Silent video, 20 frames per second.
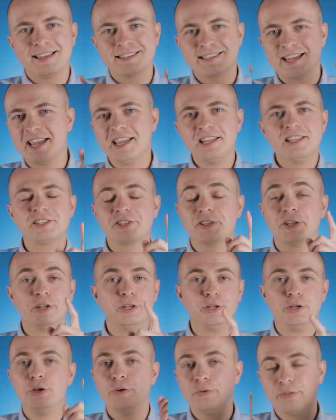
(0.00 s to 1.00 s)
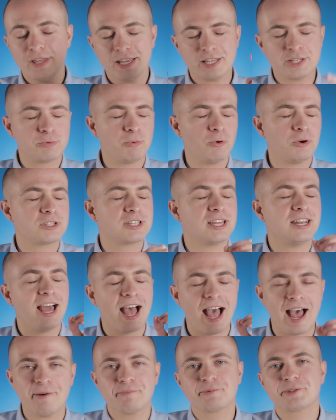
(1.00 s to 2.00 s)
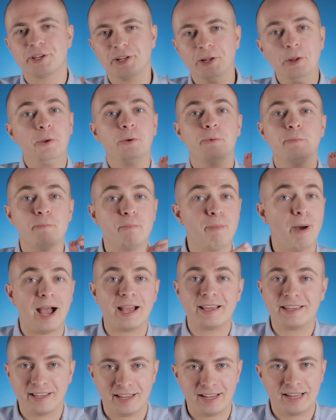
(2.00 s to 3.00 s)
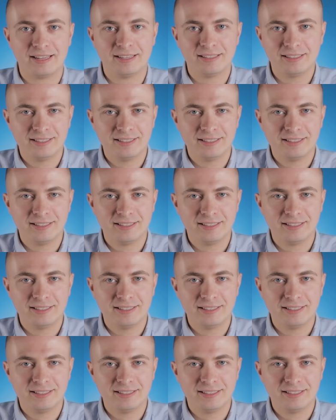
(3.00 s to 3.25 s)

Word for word: as I instantly knew this was an absolute banger.